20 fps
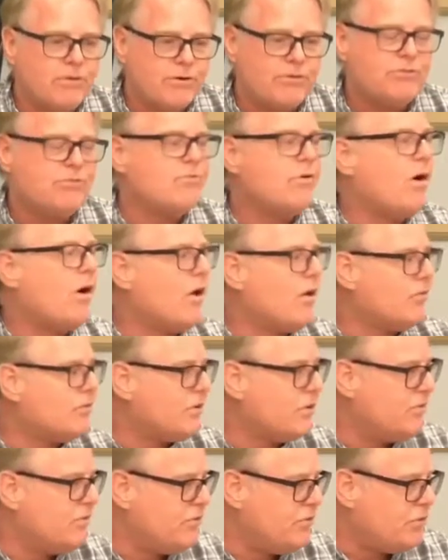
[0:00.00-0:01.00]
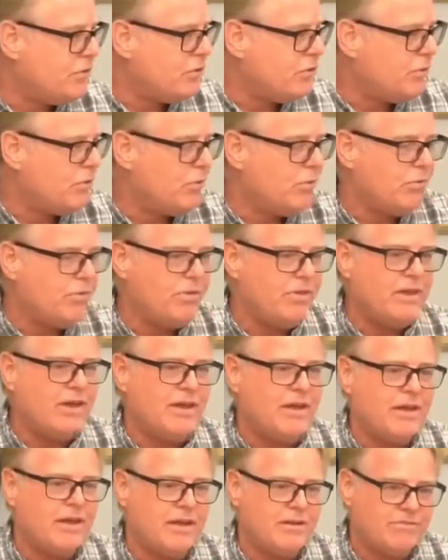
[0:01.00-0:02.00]
first of all, to do
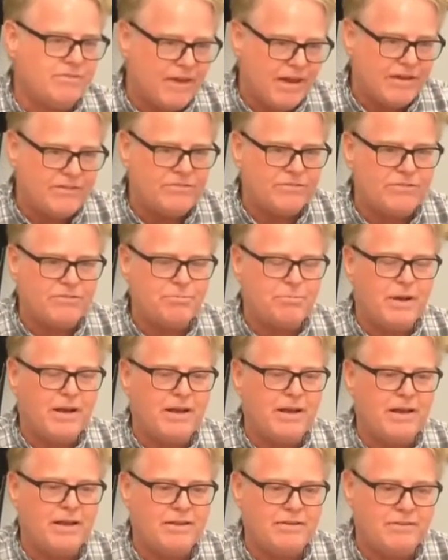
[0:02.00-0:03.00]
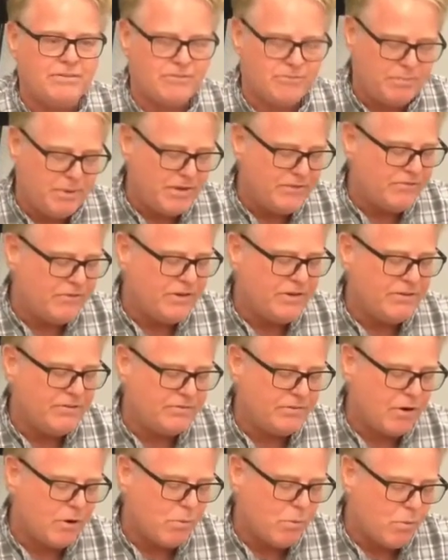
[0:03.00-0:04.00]
the invasive
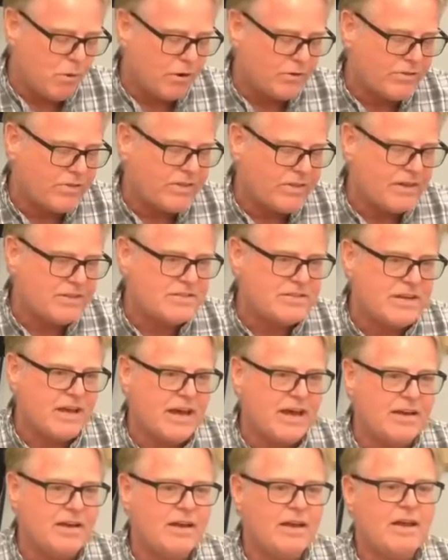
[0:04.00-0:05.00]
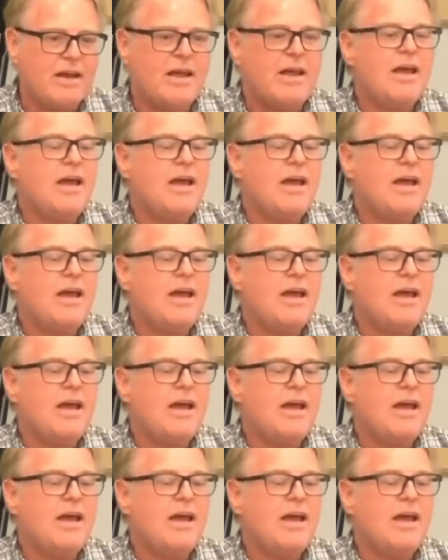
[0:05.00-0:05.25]
species work that they said,